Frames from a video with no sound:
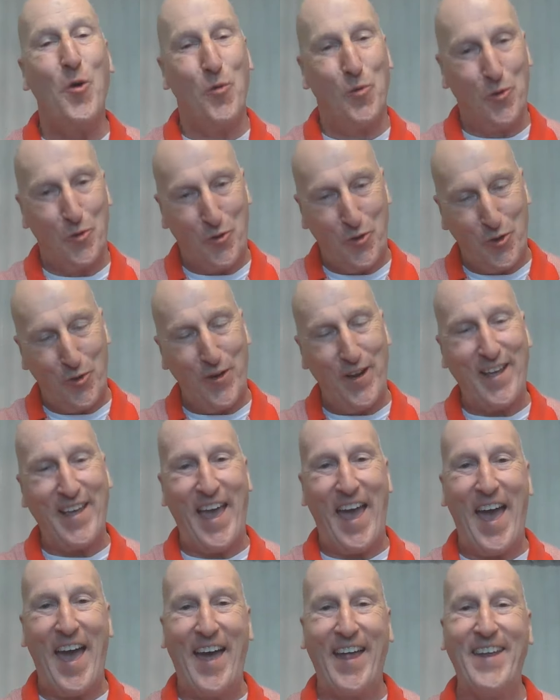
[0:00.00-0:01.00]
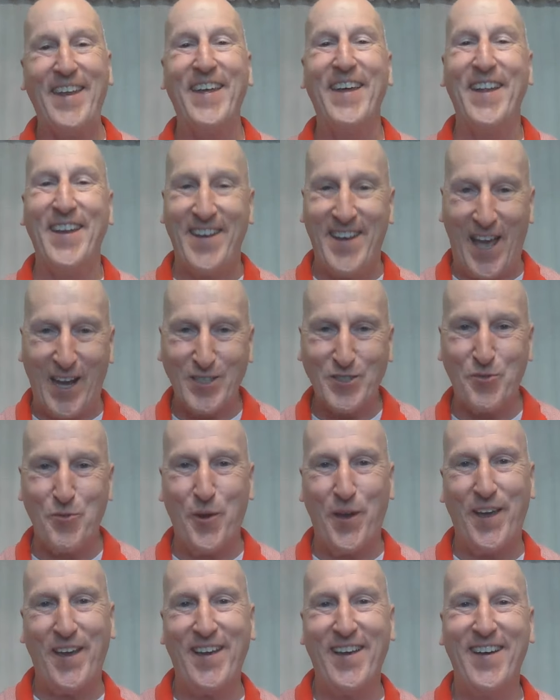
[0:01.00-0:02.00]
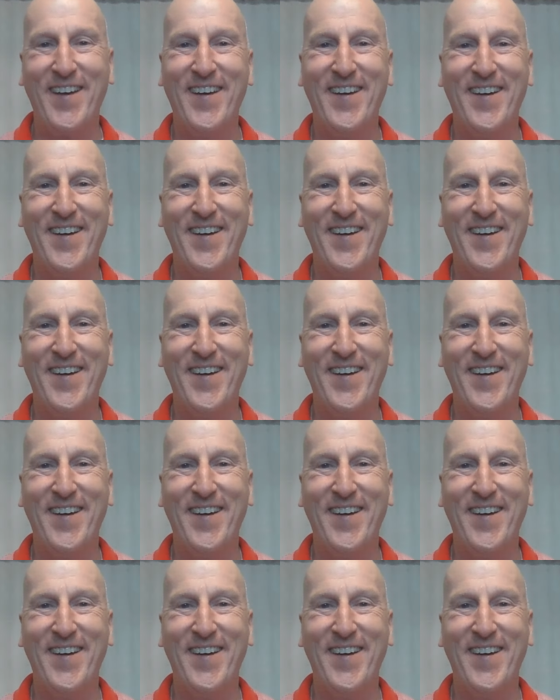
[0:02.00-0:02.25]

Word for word: We'll do it again next week.